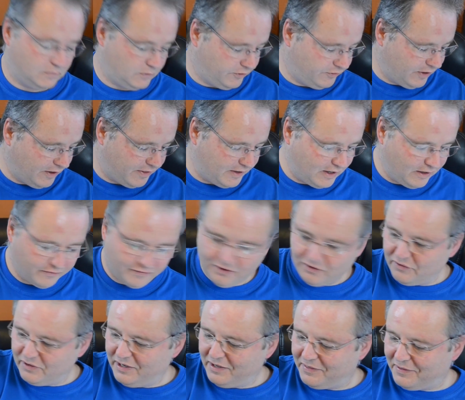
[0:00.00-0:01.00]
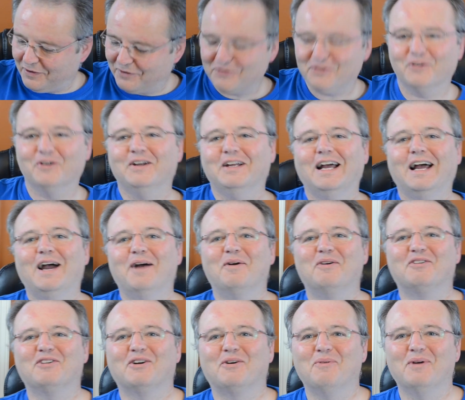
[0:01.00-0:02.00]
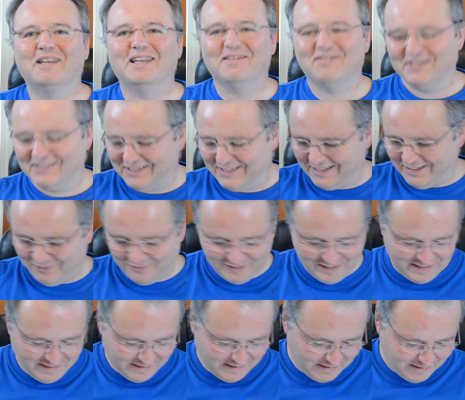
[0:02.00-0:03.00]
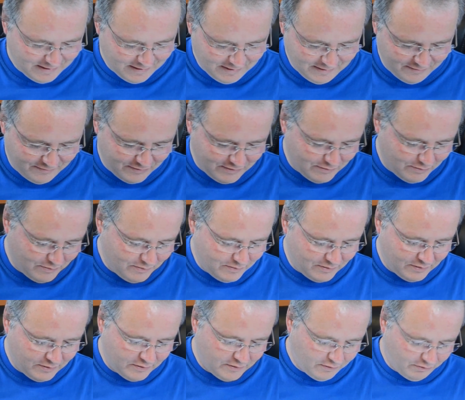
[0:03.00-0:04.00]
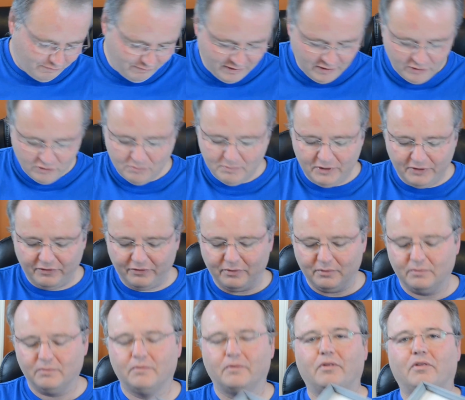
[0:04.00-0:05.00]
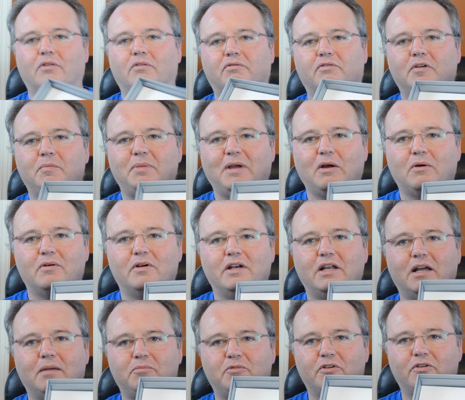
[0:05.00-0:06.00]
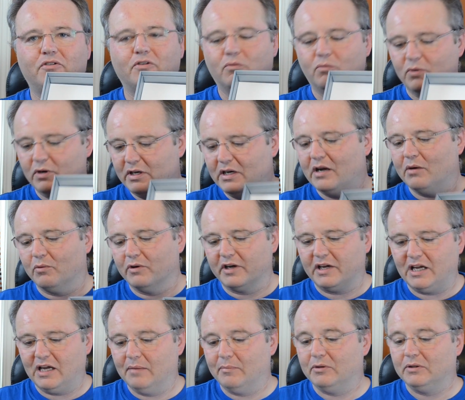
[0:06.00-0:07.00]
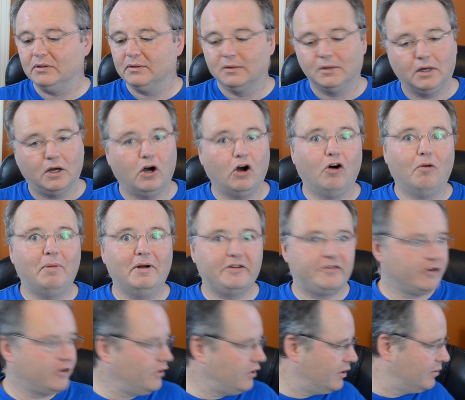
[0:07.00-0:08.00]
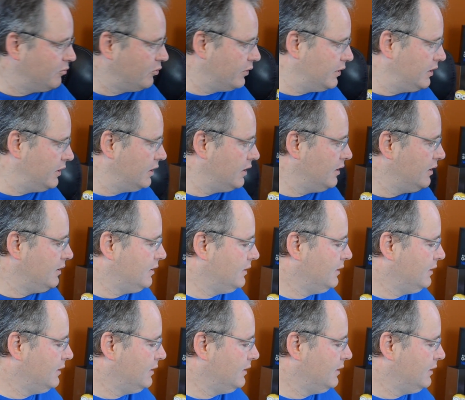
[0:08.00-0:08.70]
There's nothing else underneath there, so I always look one level down, right? So 3 Lumas, 3 power adapters, 1 network cable, whole bunch of cardboard,